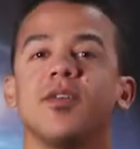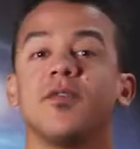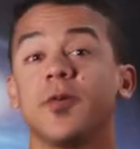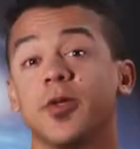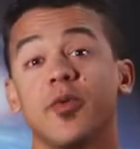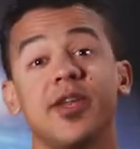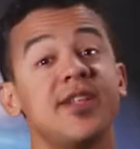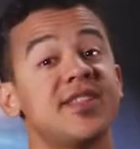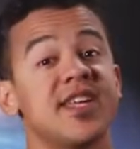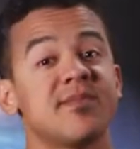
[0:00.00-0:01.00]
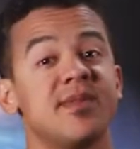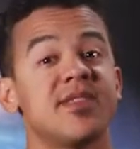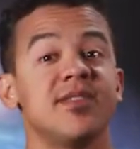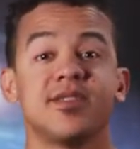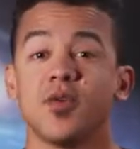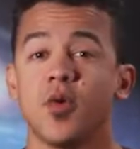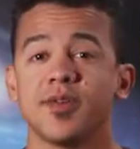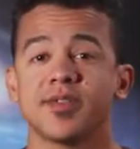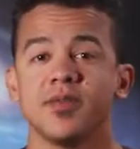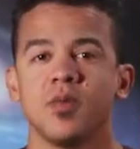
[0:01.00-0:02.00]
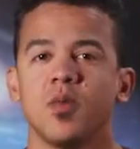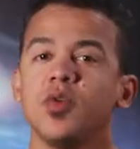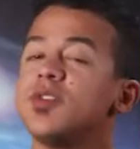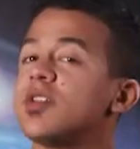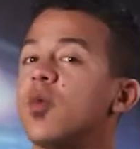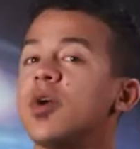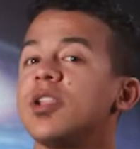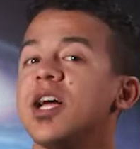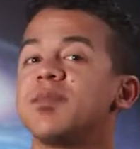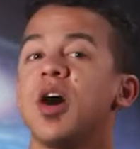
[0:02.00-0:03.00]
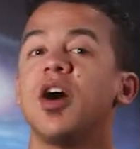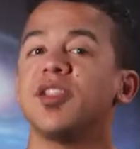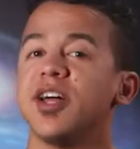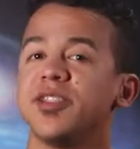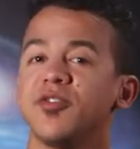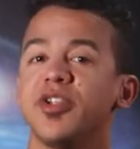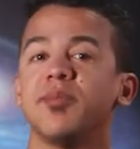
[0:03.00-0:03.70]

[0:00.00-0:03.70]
For the graded assessments in this course, we'll use the Qwiklabs online learning